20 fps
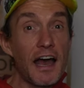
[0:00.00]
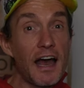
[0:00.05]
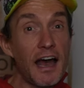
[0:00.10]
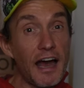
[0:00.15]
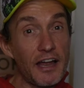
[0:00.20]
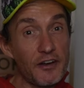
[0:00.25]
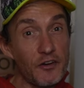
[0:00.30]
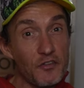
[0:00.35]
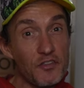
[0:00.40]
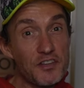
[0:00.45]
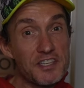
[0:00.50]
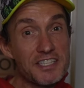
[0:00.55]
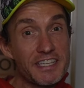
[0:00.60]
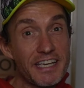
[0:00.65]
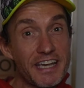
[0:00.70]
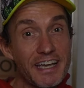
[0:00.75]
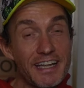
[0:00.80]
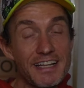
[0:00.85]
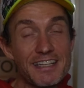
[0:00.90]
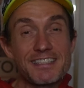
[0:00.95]
and on the
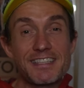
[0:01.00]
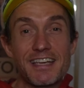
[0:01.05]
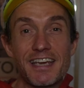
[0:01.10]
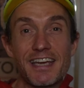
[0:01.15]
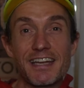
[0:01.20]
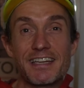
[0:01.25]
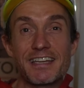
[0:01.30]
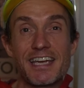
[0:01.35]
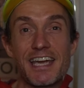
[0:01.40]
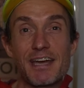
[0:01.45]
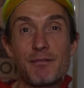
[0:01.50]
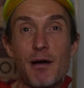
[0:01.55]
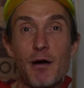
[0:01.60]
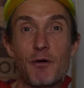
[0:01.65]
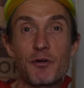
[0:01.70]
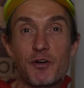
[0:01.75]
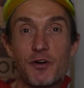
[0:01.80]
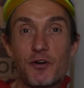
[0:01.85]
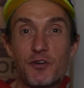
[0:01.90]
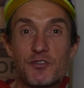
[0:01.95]
scales, it came out
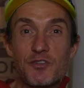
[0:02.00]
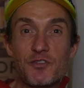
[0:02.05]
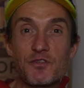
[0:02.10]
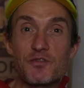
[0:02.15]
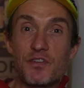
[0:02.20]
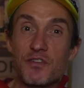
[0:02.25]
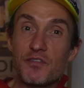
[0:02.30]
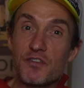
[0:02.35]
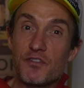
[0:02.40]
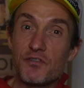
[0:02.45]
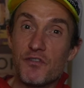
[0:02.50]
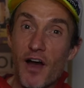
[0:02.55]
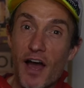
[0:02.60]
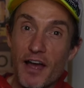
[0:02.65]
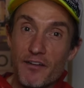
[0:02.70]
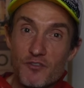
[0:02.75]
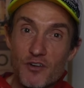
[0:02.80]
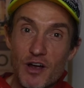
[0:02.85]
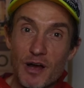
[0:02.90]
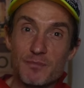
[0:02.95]
with
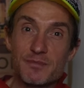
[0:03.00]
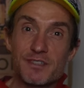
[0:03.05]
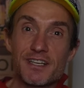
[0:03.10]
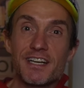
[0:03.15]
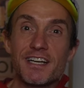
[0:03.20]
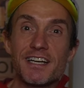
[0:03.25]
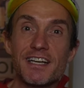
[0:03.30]
155 grams.